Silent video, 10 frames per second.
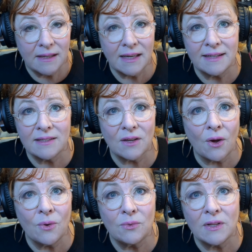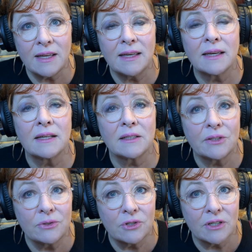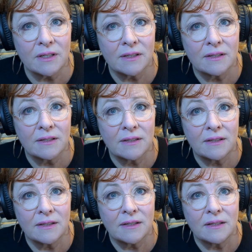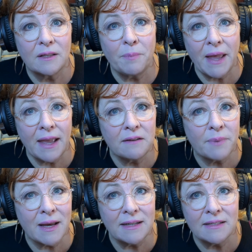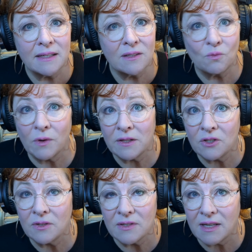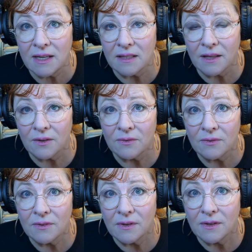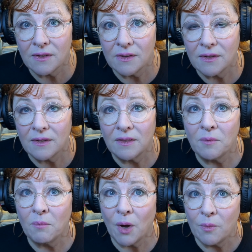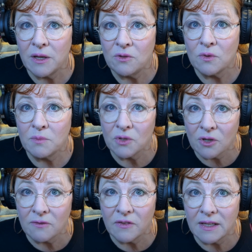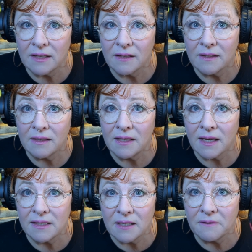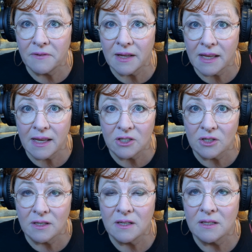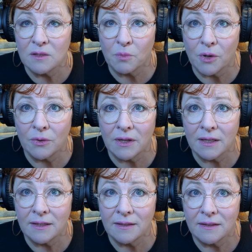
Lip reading: It is only an illusion. The pain body doesn't want you to see it, though. The moment you observe it, the identification is broken.